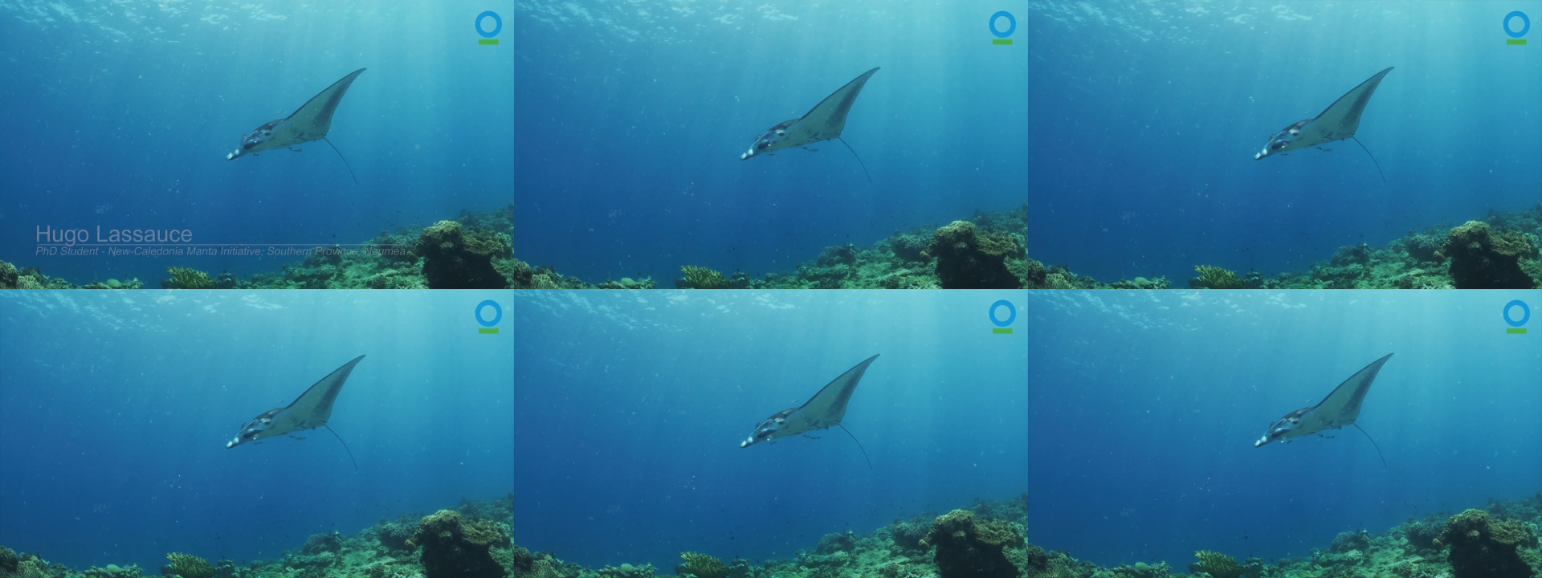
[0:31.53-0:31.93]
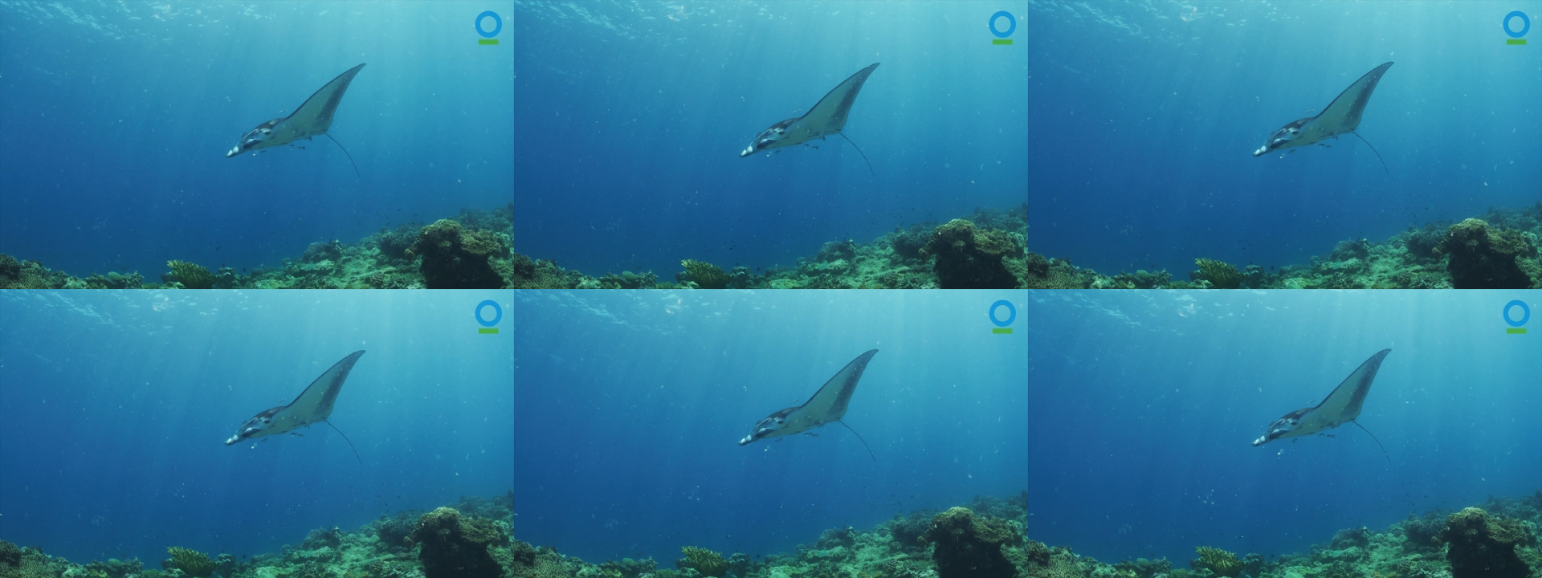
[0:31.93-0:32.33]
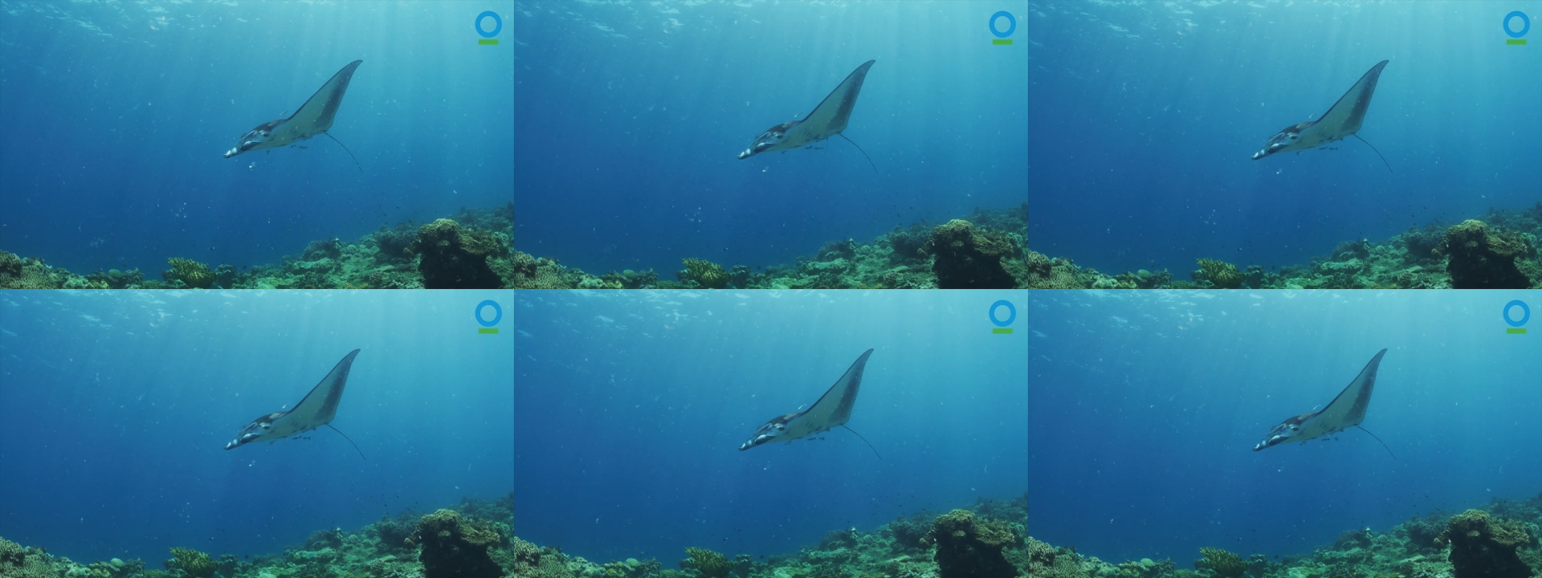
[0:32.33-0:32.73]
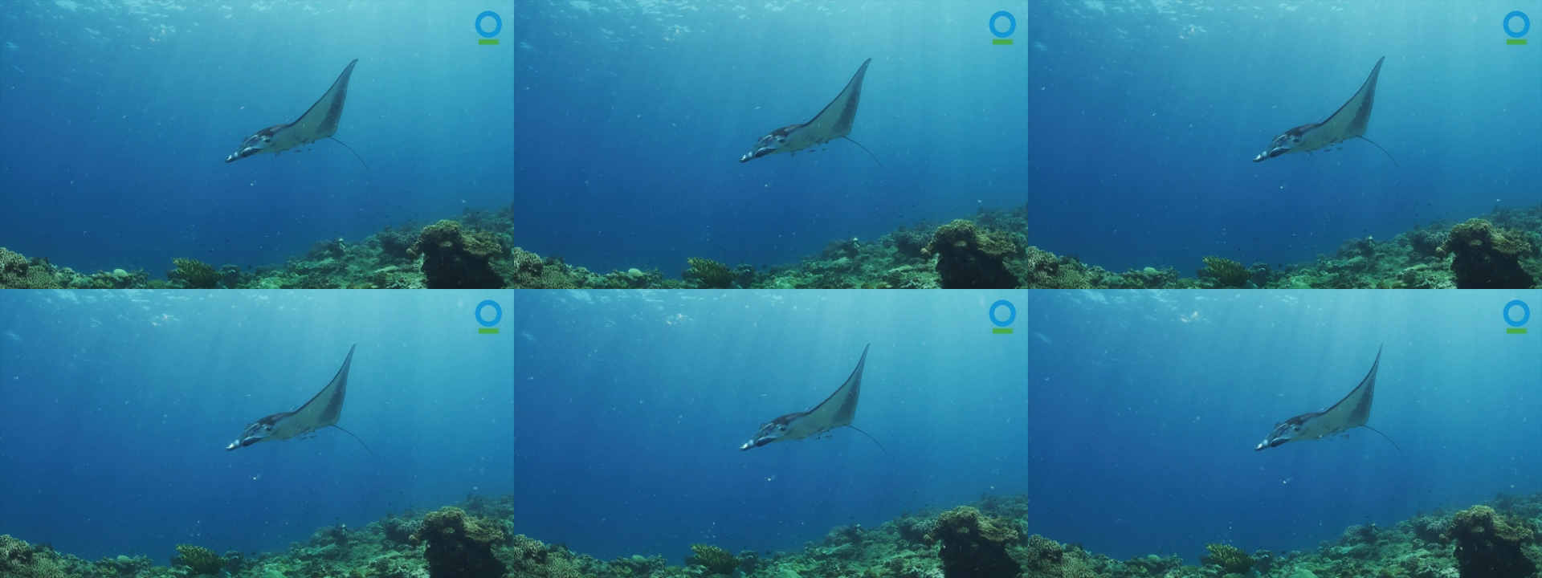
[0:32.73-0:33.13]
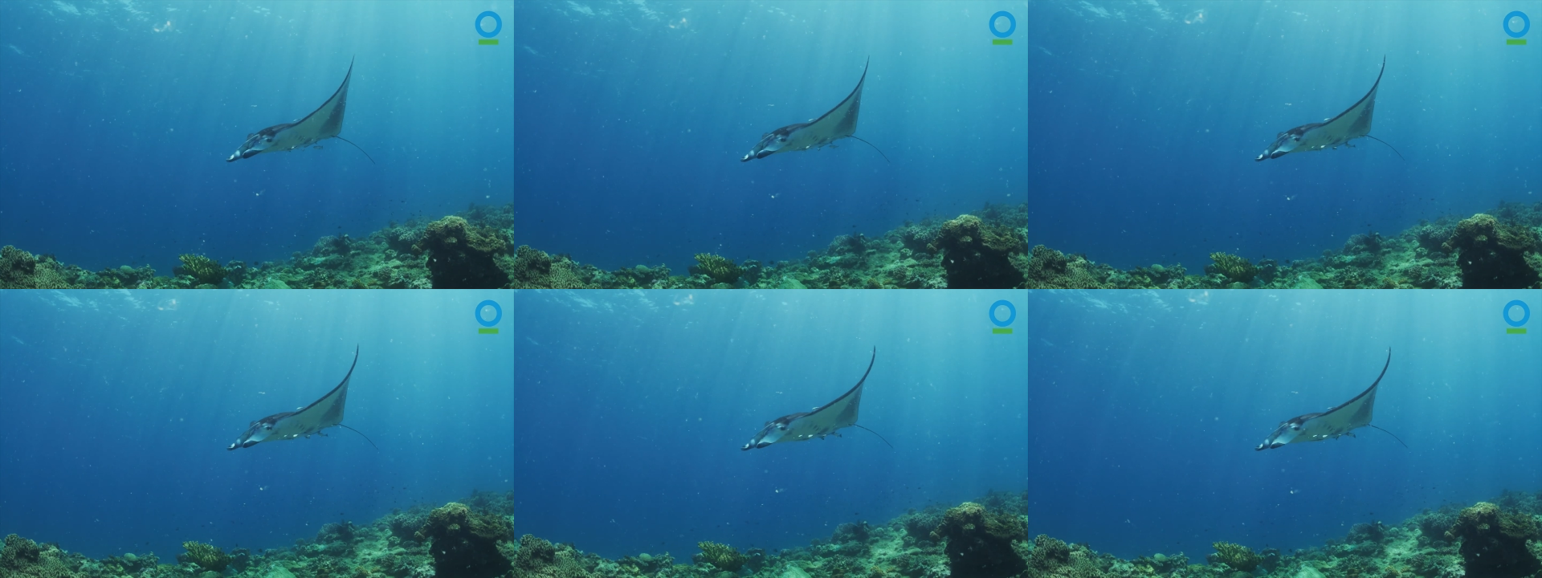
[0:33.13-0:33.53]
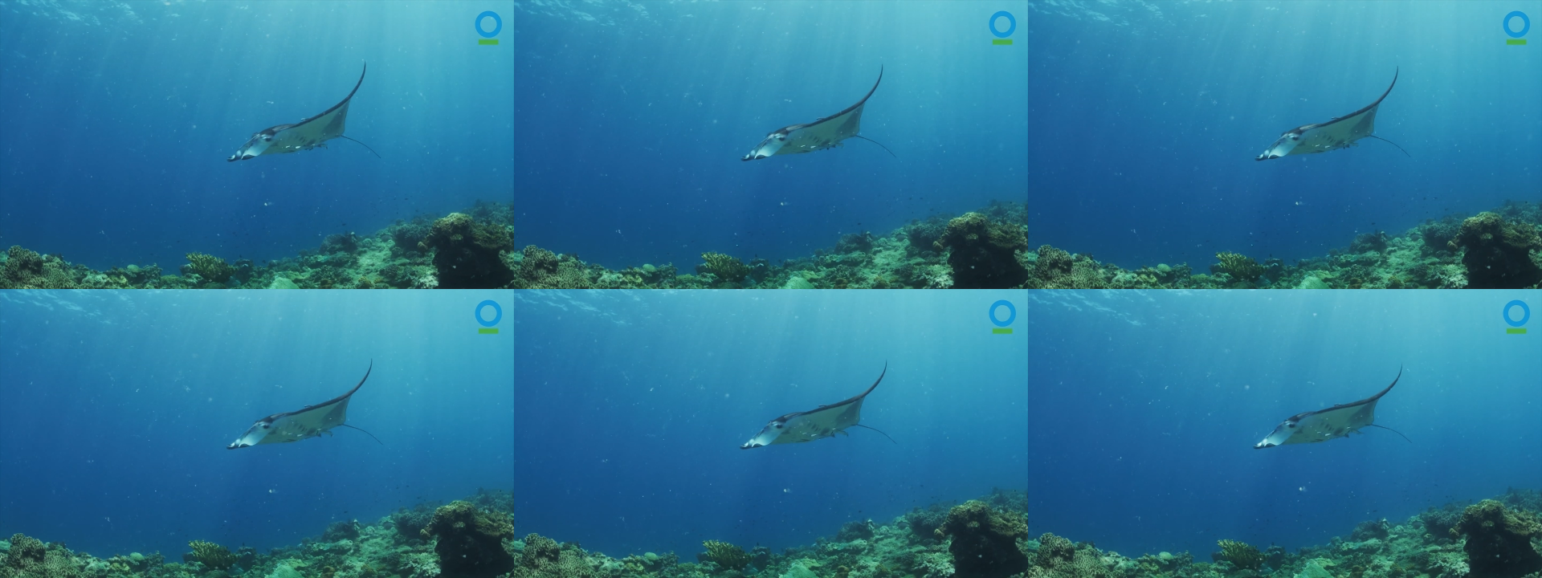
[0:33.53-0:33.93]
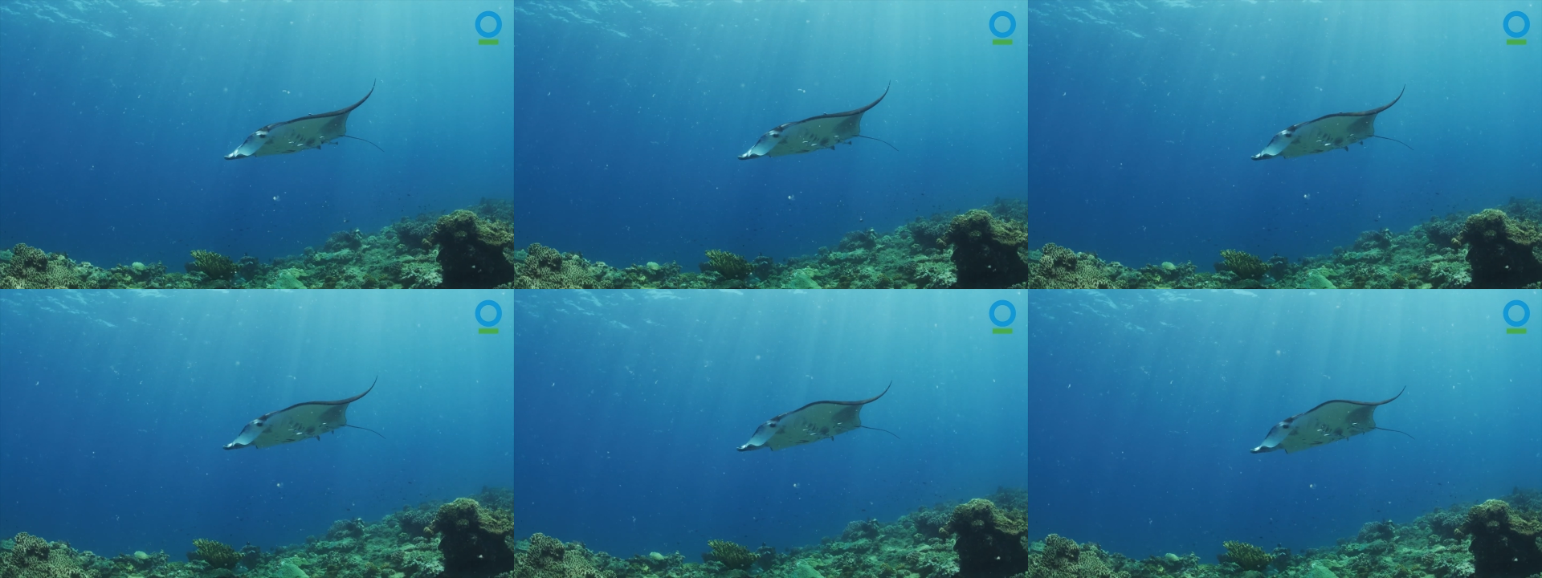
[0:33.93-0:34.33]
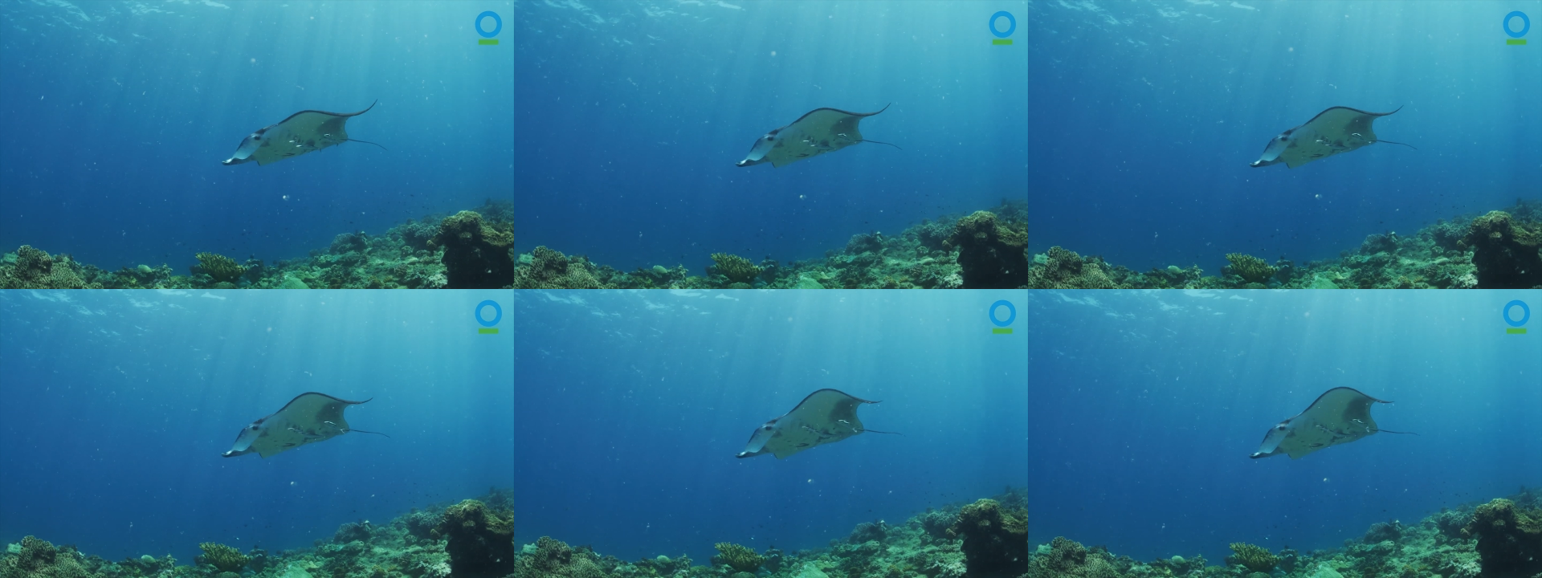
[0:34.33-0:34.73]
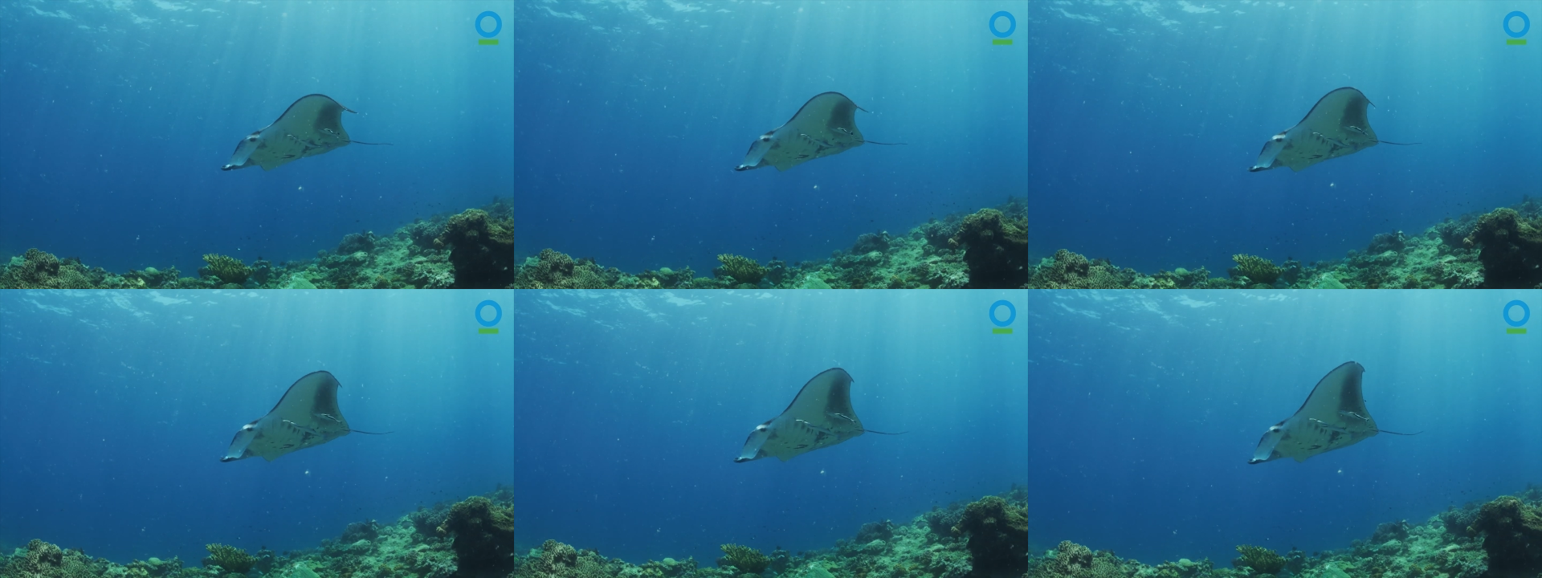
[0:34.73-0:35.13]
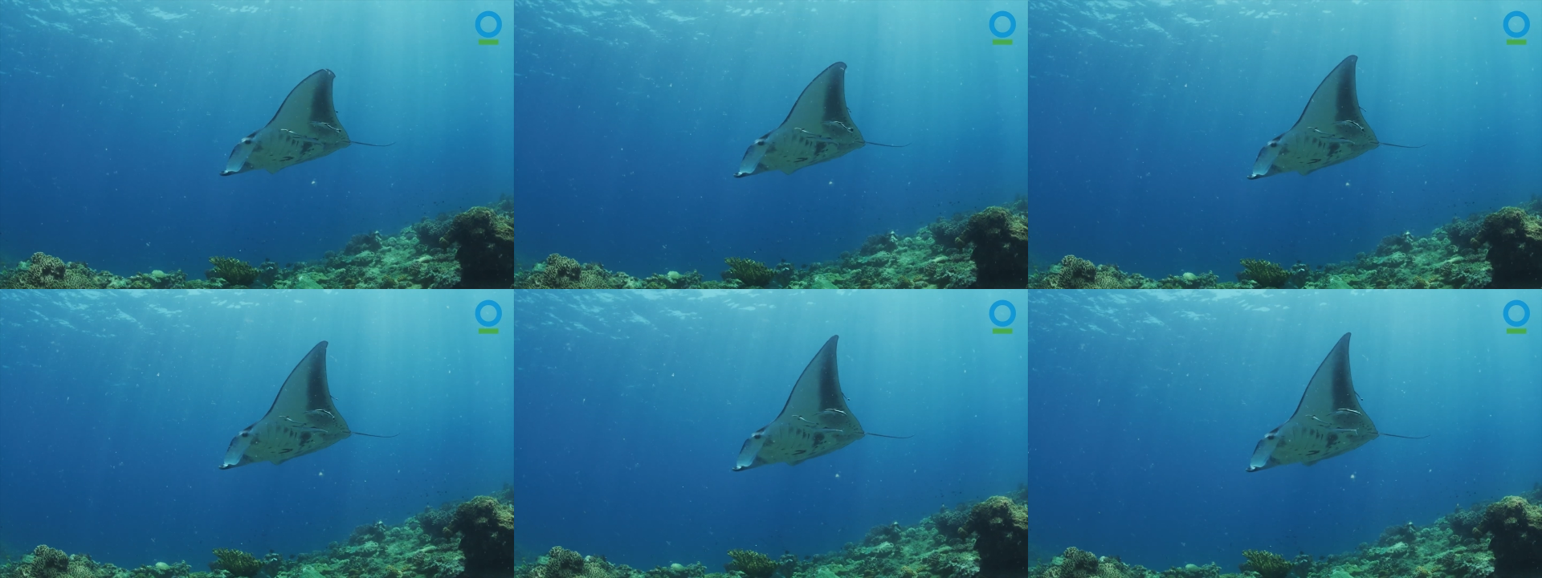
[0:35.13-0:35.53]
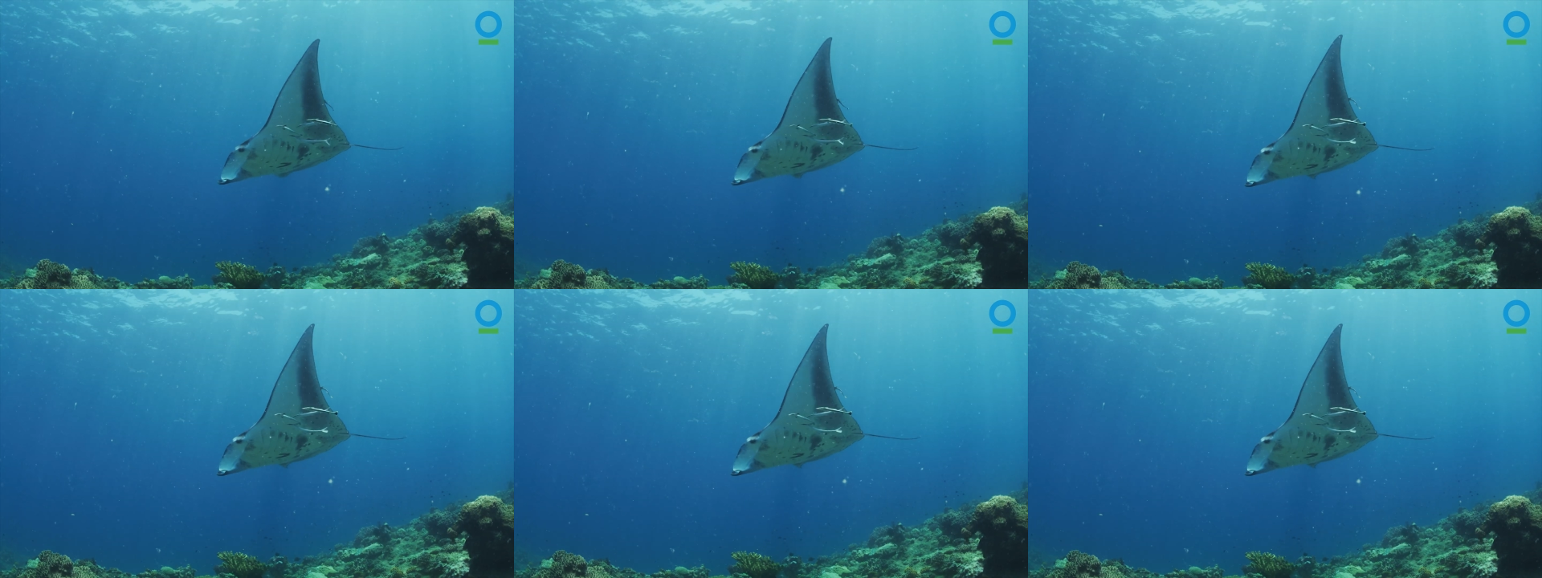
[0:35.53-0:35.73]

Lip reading: [unreadable: no face in view]